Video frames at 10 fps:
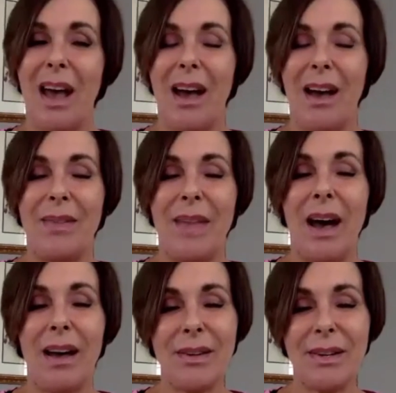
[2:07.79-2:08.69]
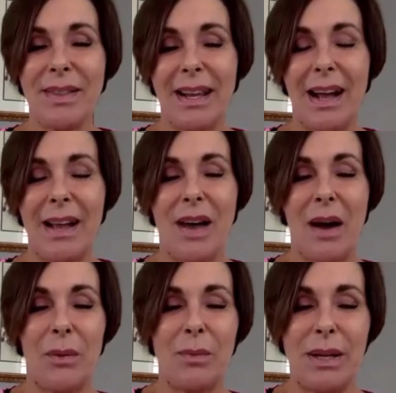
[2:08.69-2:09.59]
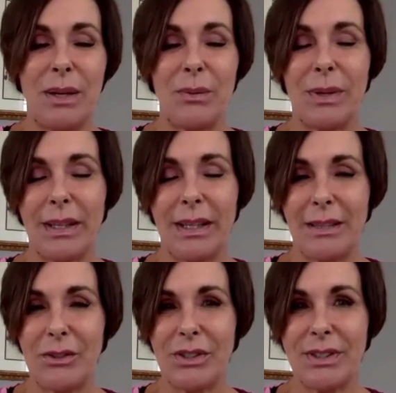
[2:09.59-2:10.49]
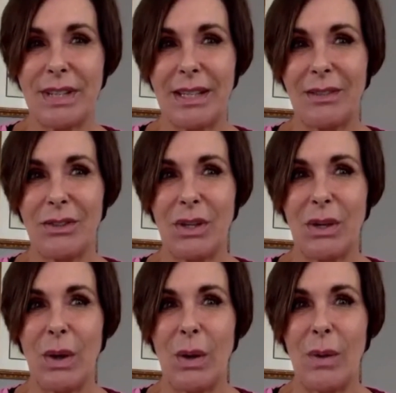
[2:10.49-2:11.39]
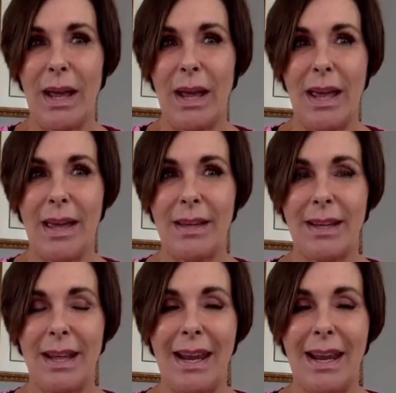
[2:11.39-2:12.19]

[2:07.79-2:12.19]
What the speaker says: The other thing I thought would be really interesting to go ahead